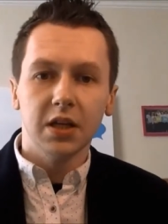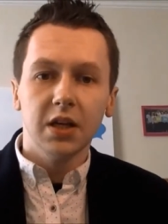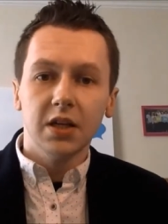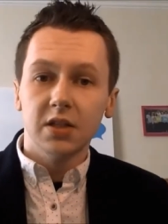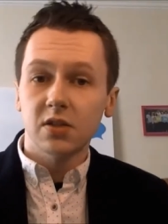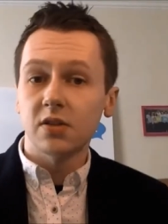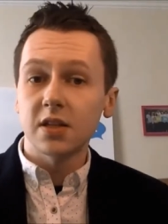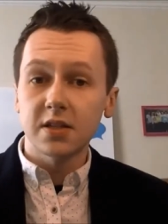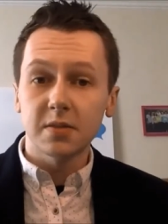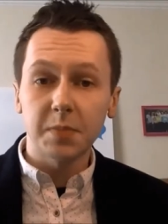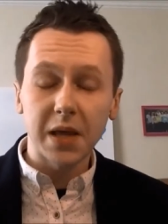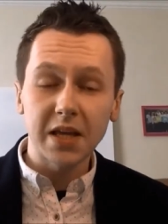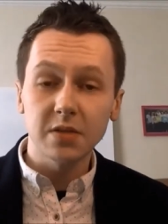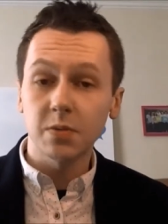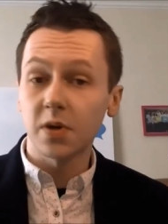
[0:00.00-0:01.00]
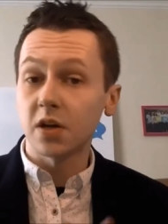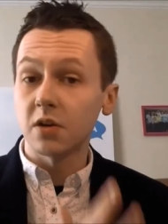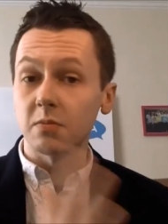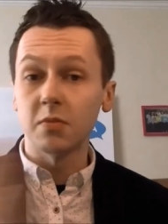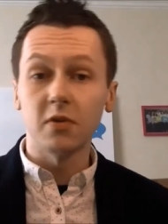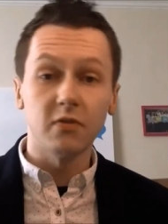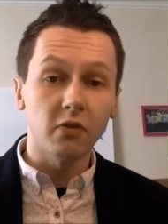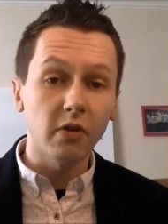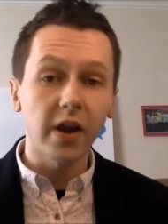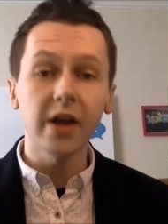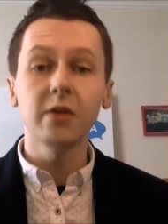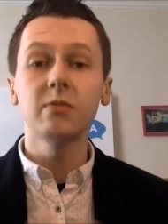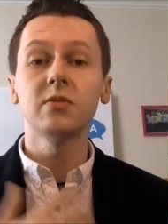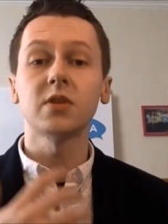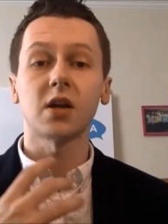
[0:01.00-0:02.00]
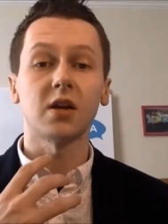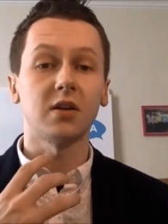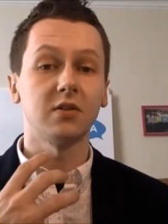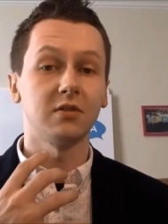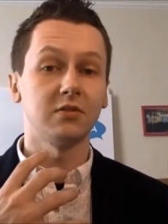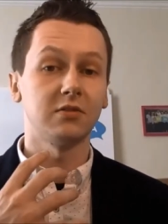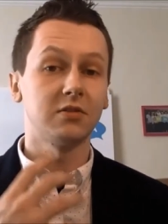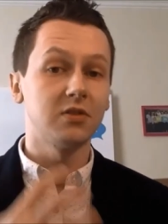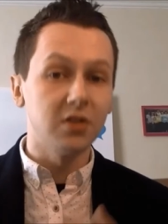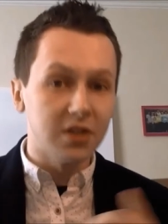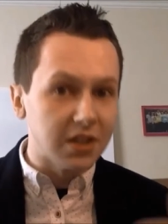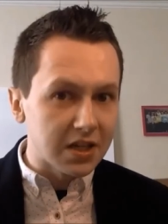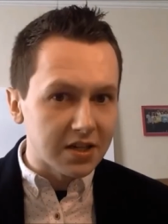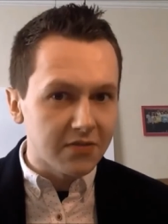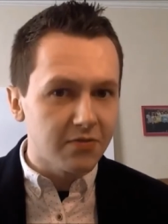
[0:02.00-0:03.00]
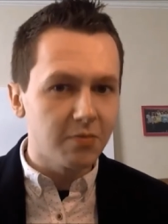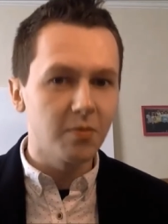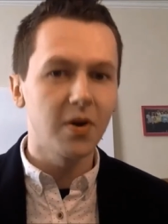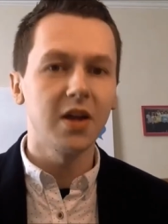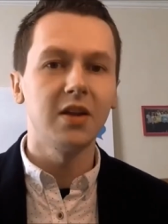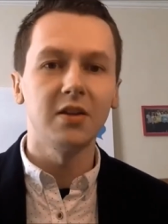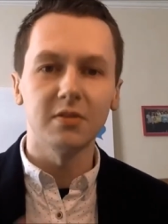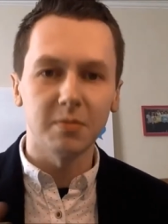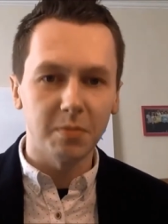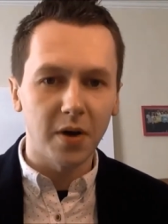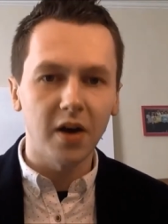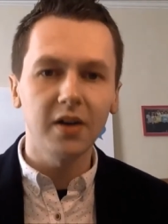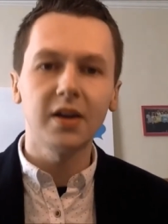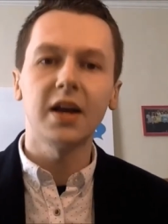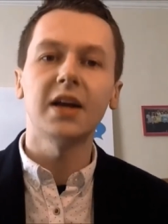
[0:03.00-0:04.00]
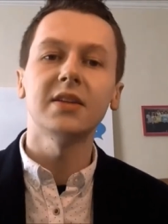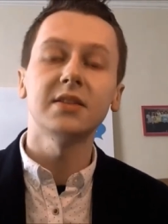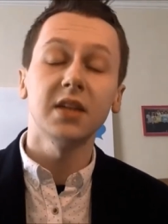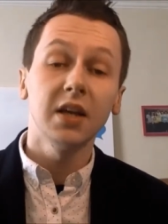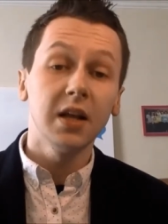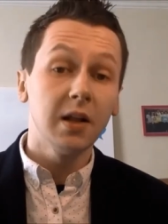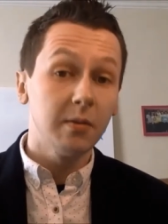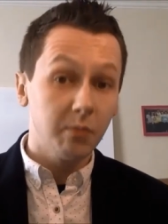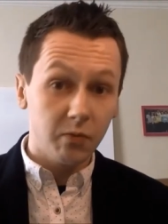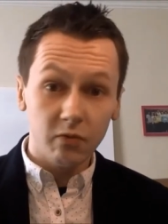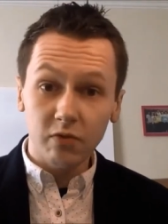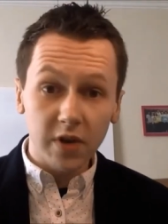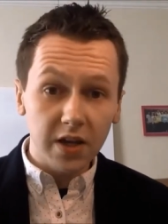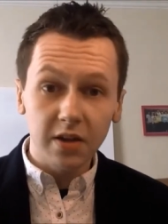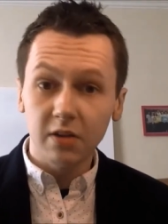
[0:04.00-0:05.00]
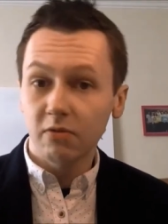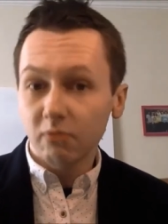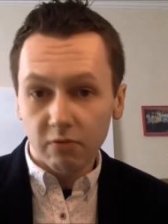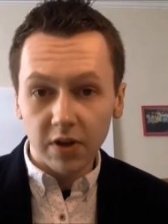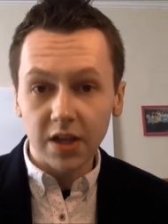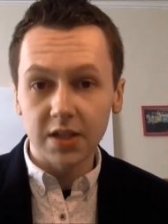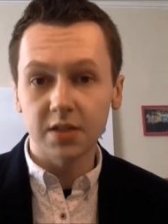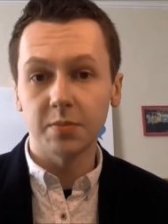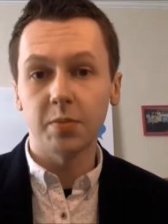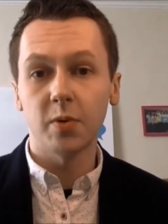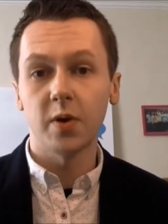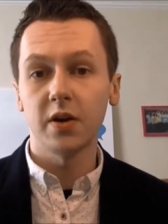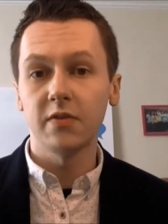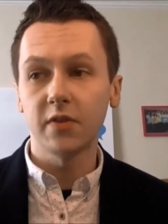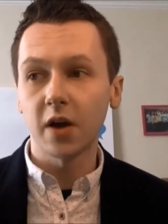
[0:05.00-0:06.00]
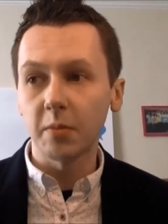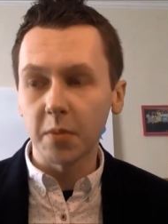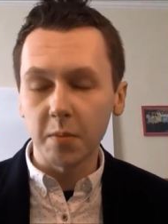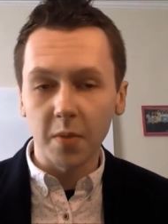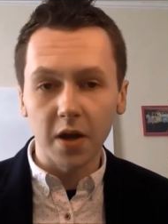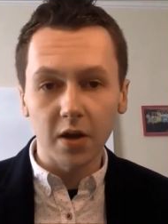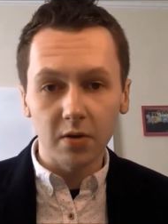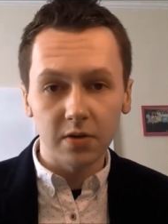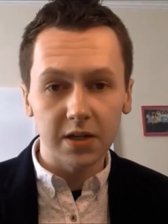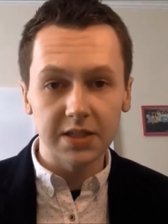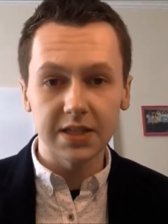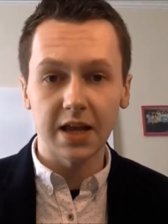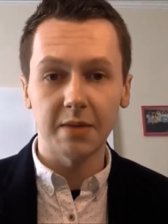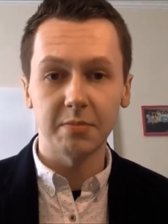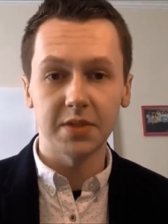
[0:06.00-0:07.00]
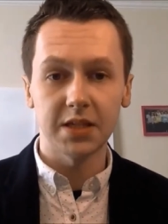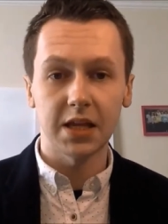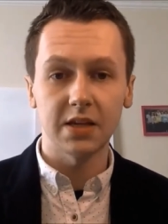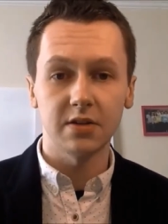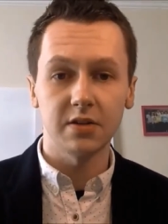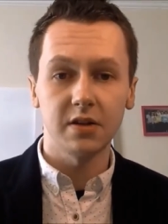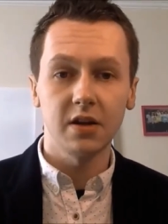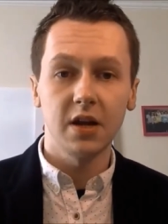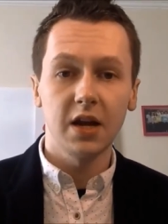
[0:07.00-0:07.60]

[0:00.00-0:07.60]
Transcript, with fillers: So this space where I could move around, I could study in a different way using podcasts, really, really supportive, got me my own exam centre